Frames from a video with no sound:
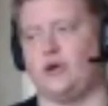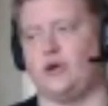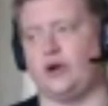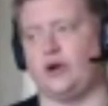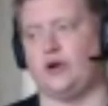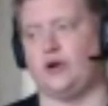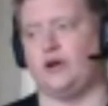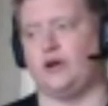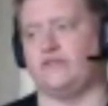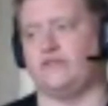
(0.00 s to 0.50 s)

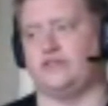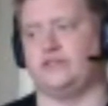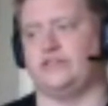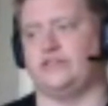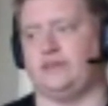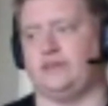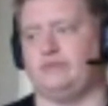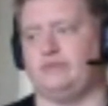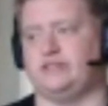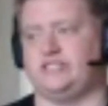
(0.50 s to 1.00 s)
going
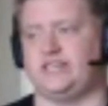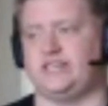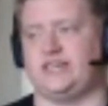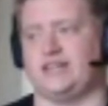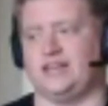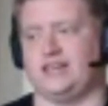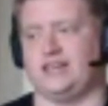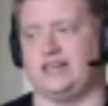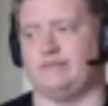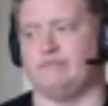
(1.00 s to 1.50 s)
over the
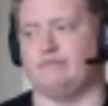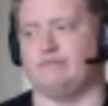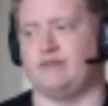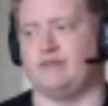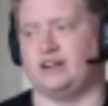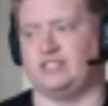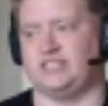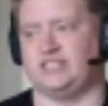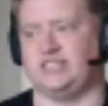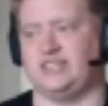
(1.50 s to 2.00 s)
particularly
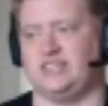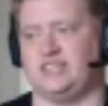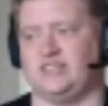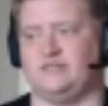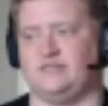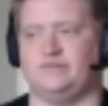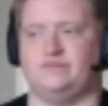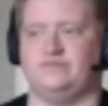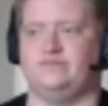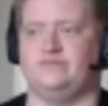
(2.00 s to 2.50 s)

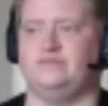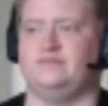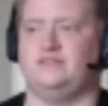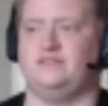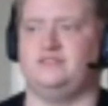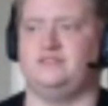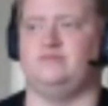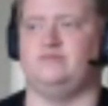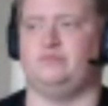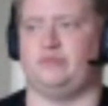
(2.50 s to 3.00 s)
muddy
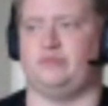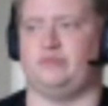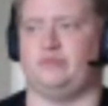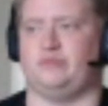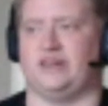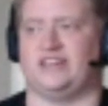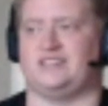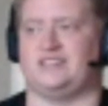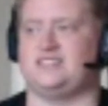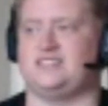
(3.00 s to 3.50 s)

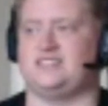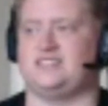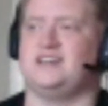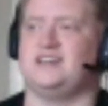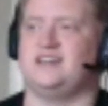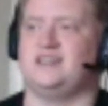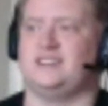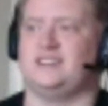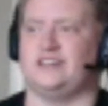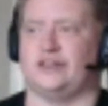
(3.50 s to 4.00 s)

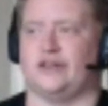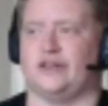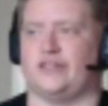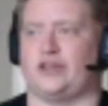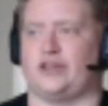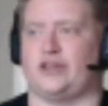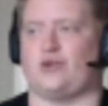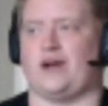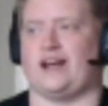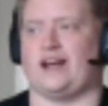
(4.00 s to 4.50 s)
bits.
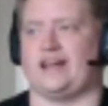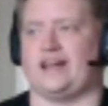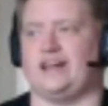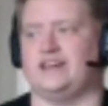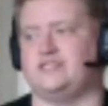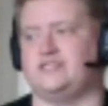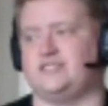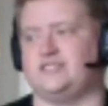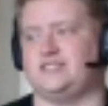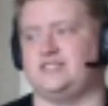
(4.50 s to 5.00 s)
The
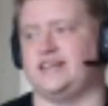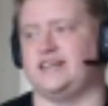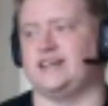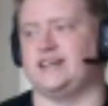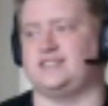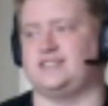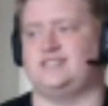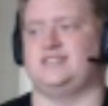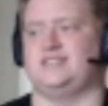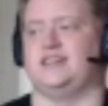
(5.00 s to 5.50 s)
cracking of
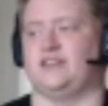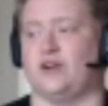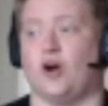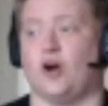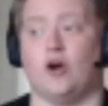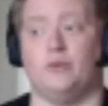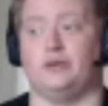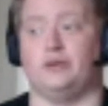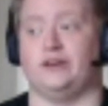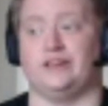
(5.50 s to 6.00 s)
sticks, and
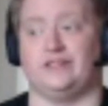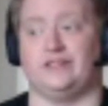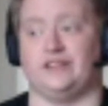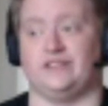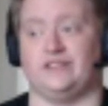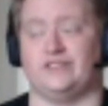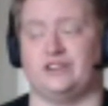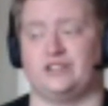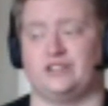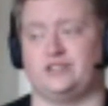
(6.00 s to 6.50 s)
you're
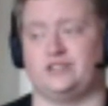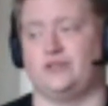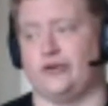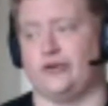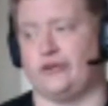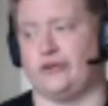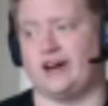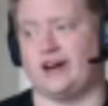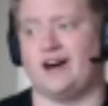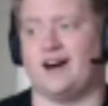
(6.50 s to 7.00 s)
hoping that it's
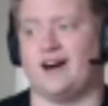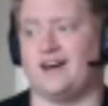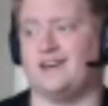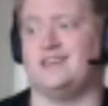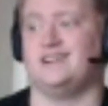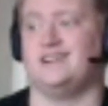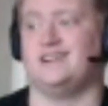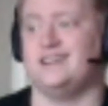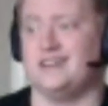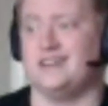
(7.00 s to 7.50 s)
not your
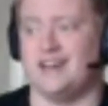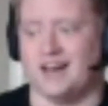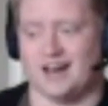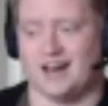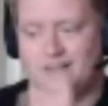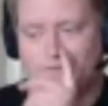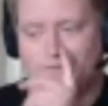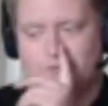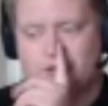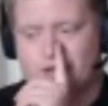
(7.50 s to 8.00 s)
car.
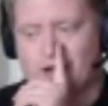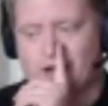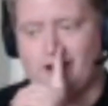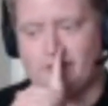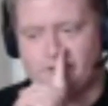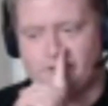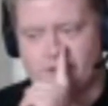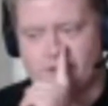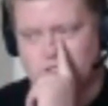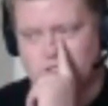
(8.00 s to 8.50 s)
Your
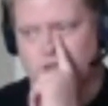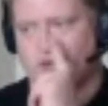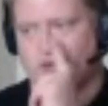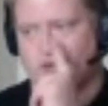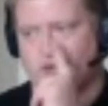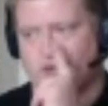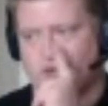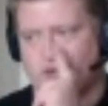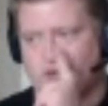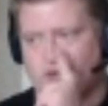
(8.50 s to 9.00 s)
car fares
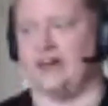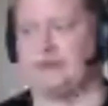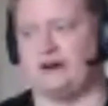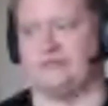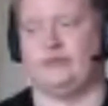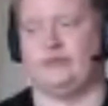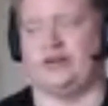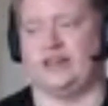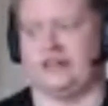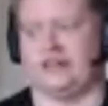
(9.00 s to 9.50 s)
okay,
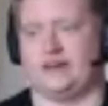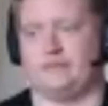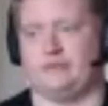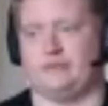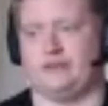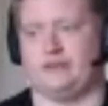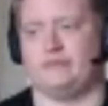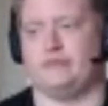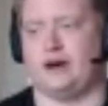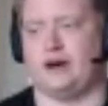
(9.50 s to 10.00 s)
apart from getting
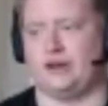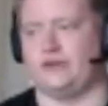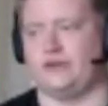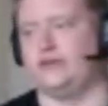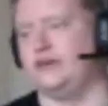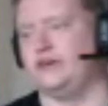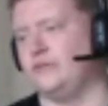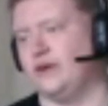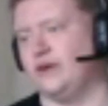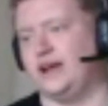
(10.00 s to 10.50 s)
a bit of mud
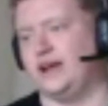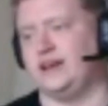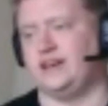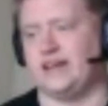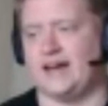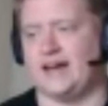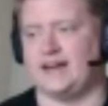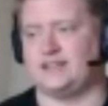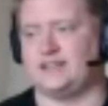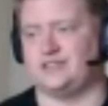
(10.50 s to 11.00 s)
on it
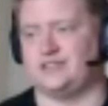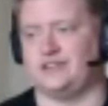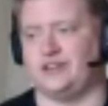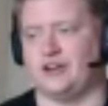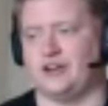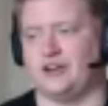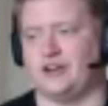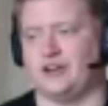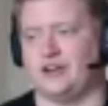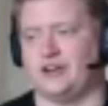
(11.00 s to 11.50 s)
when you had
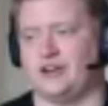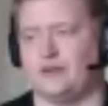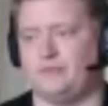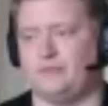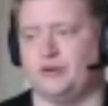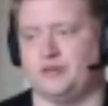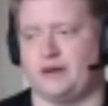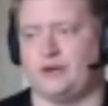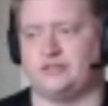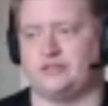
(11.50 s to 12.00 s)
to,
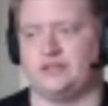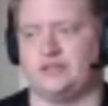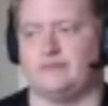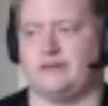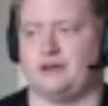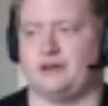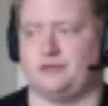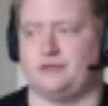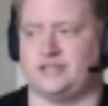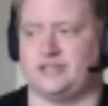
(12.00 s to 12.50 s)
put the pedal to
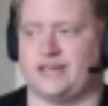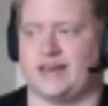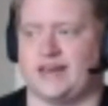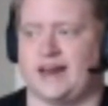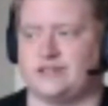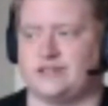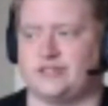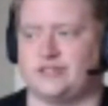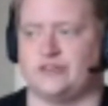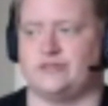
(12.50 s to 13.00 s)
the metal to
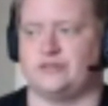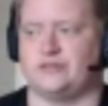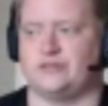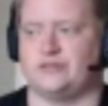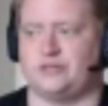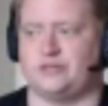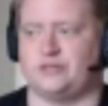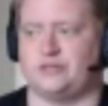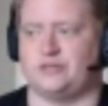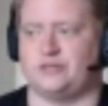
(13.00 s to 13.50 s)
get out of
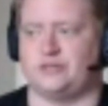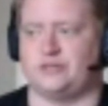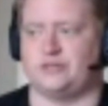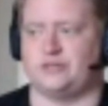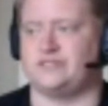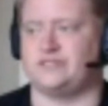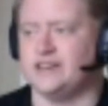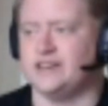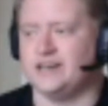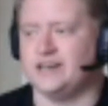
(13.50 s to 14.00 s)
certain
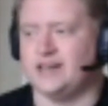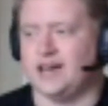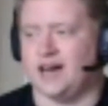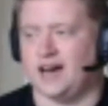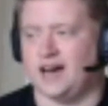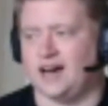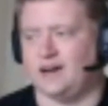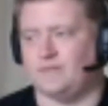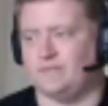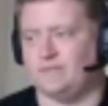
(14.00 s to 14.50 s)
spots.
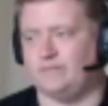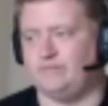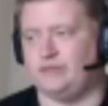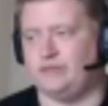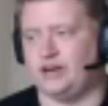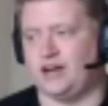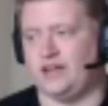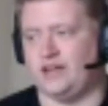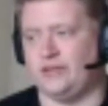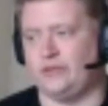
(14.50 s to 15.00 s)

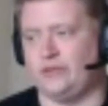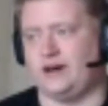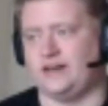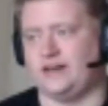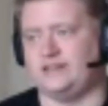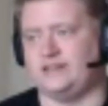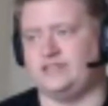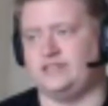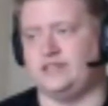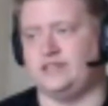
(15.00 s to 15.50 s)
But
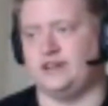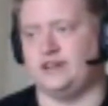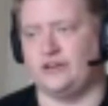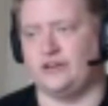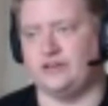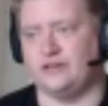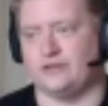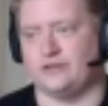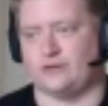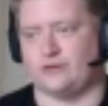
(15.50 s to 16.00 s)
otherwise,
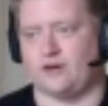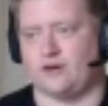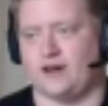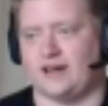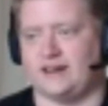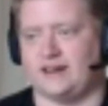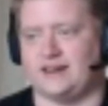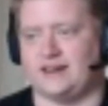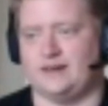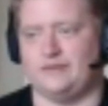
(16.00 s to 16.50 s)
you're all
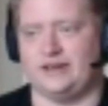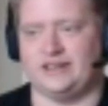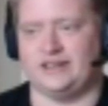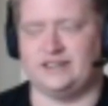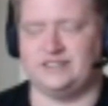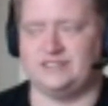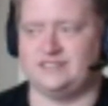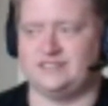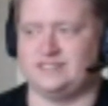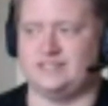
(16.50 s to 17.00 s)
right. I
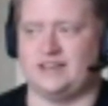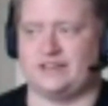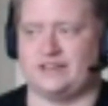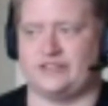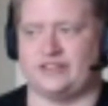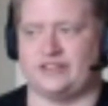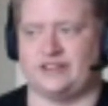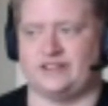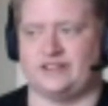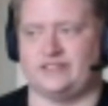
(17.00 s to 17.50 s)
mean,
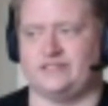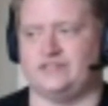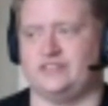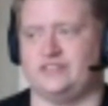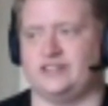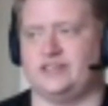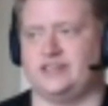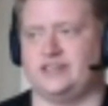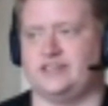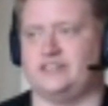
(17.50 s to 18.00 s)
nothing
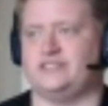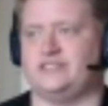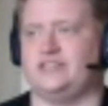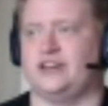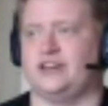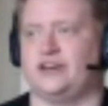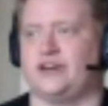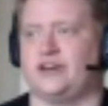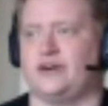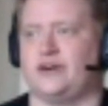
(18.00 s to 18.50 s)
that
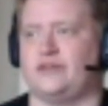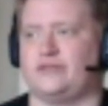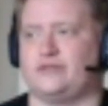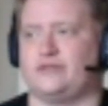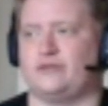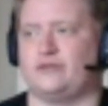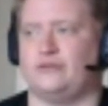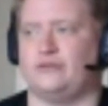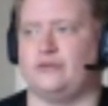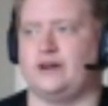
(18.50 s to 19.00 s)
going
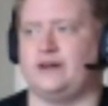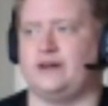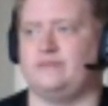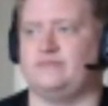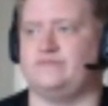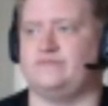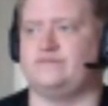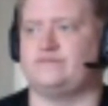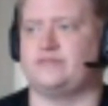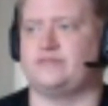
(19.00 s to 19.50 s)
through
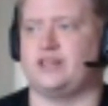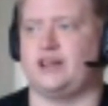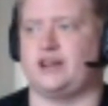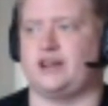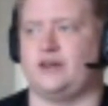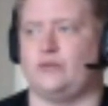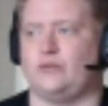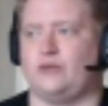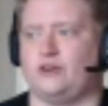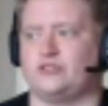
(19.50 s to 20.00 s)

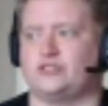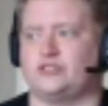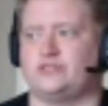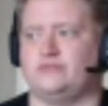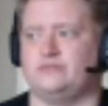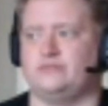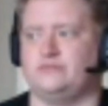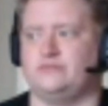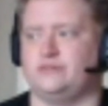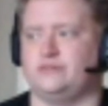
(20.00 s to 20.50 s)
like a
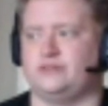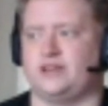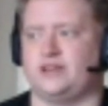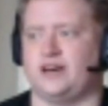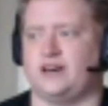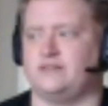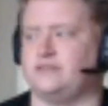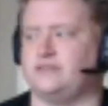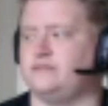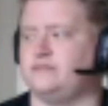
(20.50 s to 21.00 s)
wash
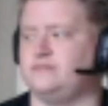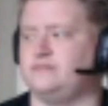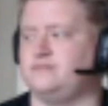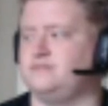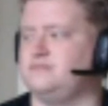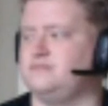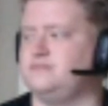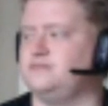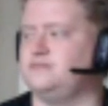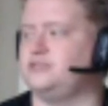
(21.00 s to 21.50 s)
can't
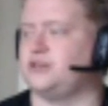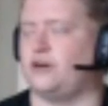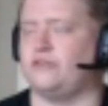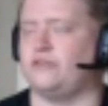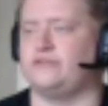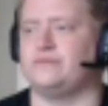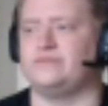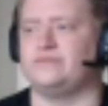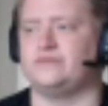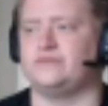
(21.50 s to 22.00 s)

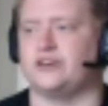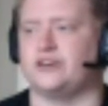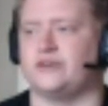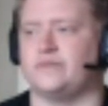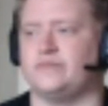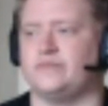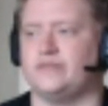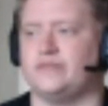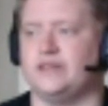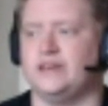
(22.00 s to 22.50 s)
solve.
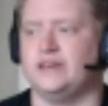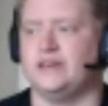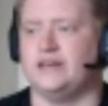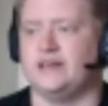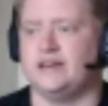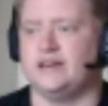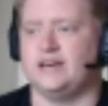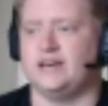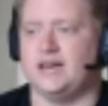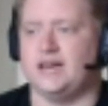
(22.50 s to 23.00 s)
So
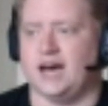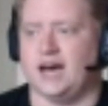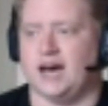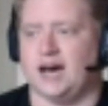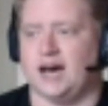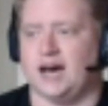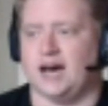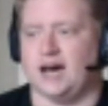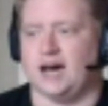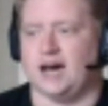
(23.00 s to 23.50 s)

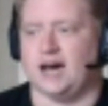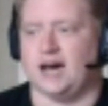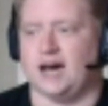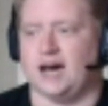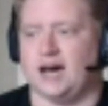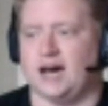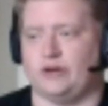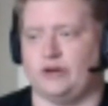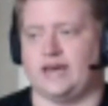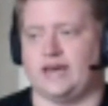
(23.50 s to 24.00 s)

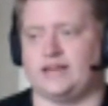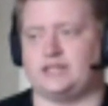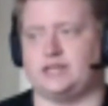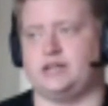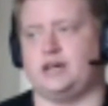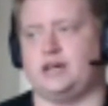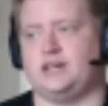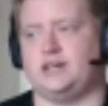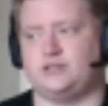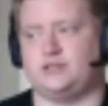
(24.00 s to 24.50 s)
when you
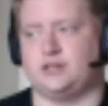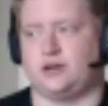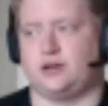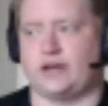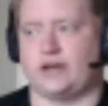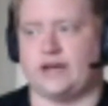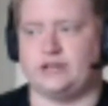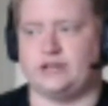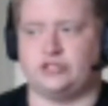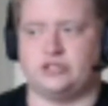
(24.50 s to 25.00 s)
get to
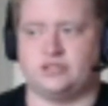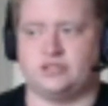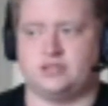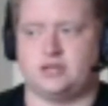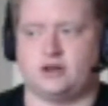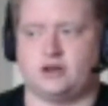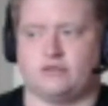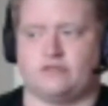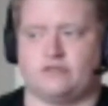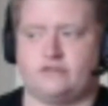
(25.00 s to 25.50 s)
the location
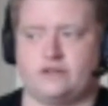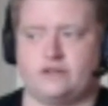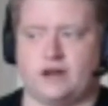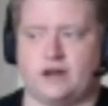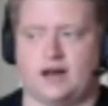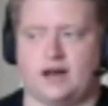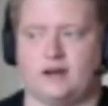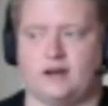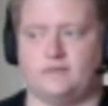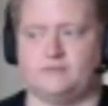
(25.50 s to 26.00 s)
itself,